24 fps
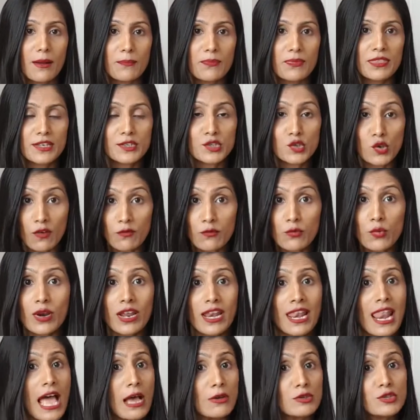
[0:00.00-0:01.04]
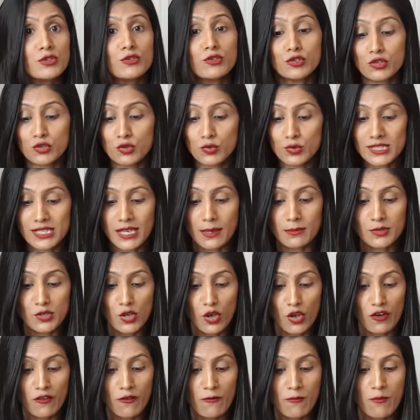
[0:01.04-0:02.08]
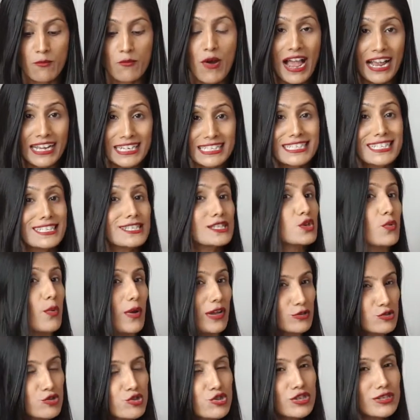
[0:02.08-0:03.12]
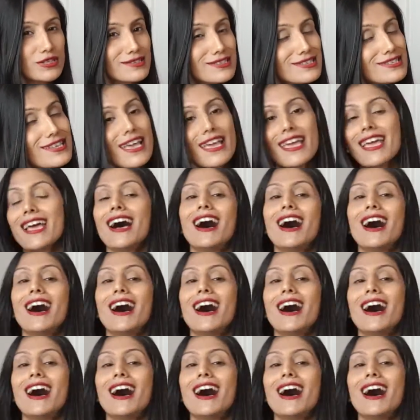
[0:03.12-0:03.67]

the software allows you to do some sort of practice questions.